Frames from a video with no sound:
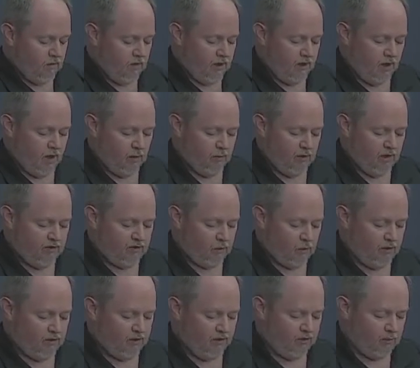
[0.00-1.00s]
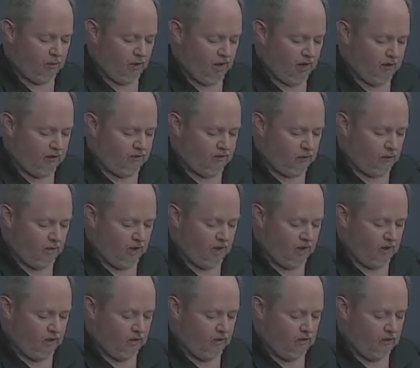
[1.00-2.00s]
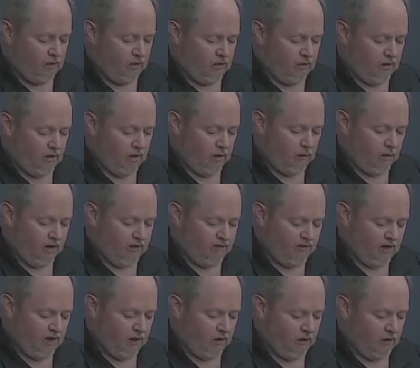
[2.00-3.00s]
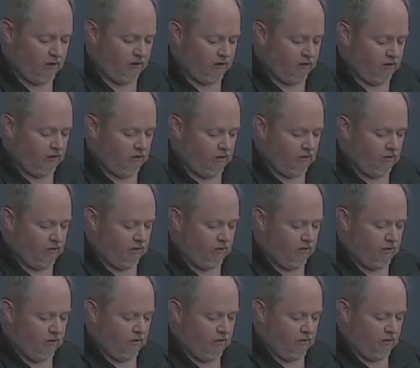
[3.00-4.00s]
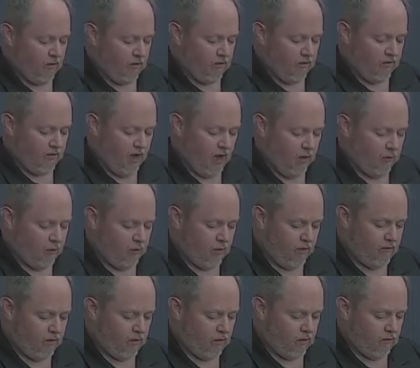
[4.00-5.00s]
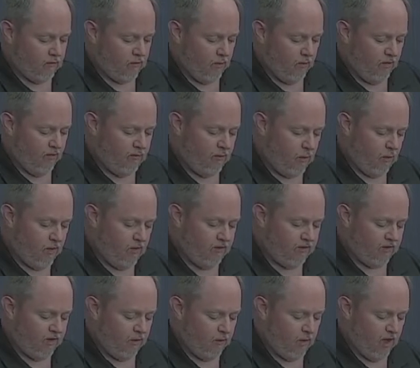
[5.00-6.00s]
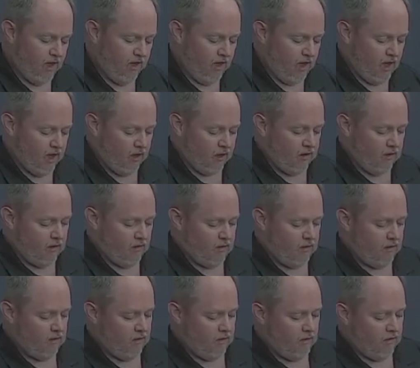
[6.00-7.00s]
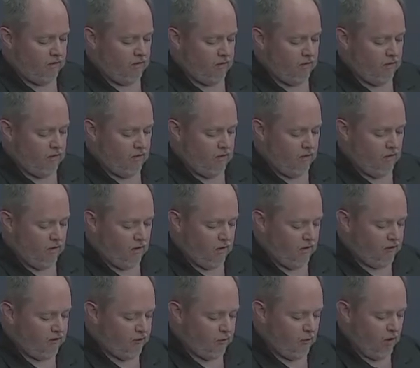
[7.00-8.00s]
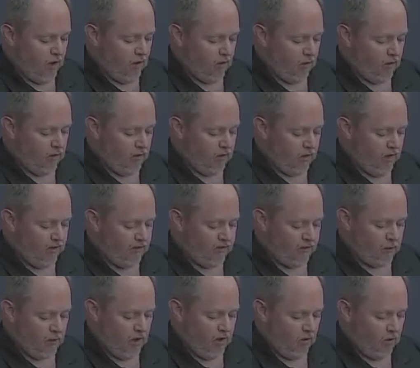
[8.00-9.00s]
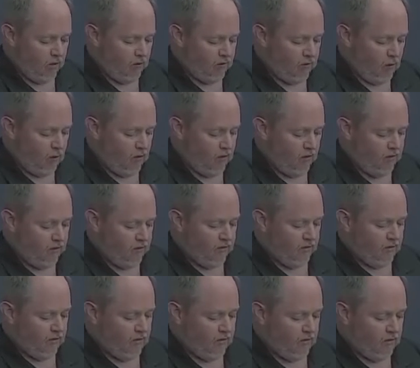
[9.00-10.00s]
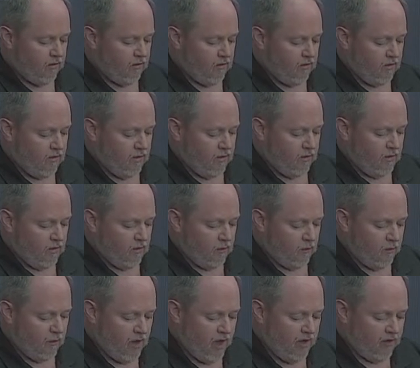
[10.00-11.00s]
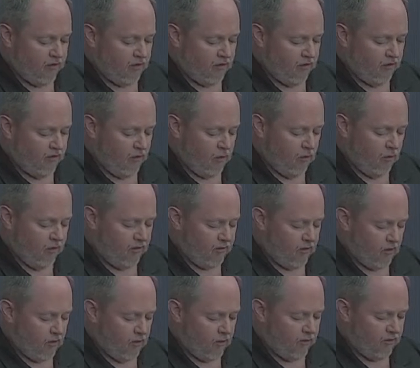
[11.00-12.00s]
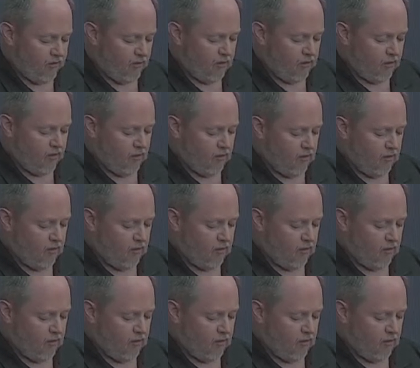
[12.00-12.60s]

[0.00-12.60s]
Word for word: The numbness was explained to me in my fingers, downriver from the forest in my neck, a smaller and smaller forest, branches always closer.